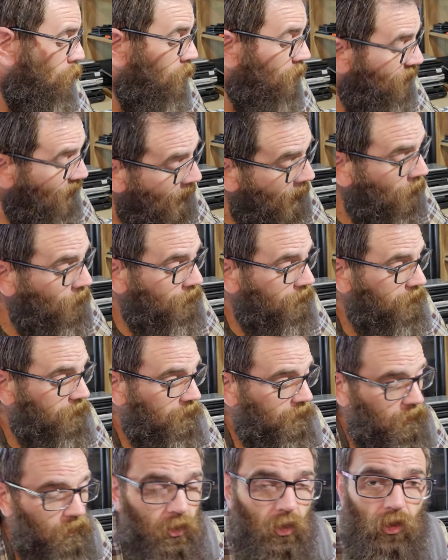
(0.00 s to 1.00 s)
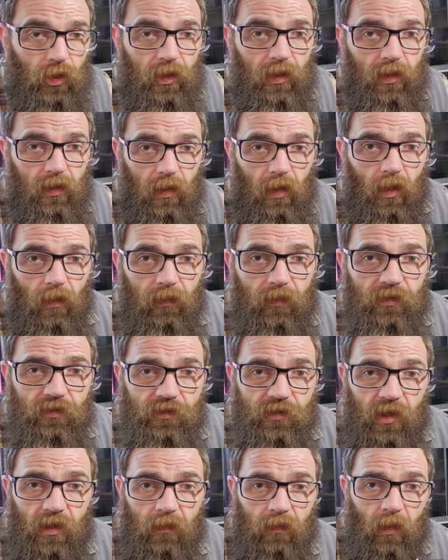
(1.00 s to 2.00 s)
without hooking it up,
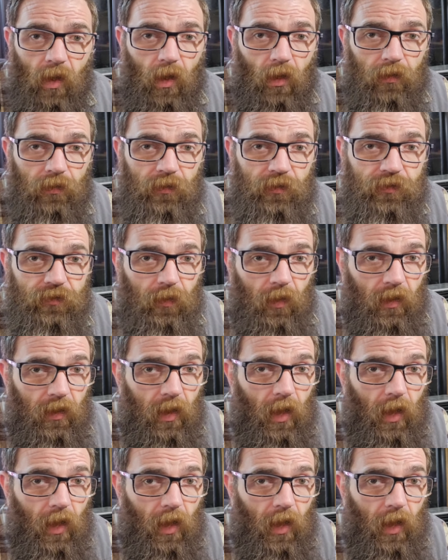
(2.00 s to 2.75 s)
because I'm on this right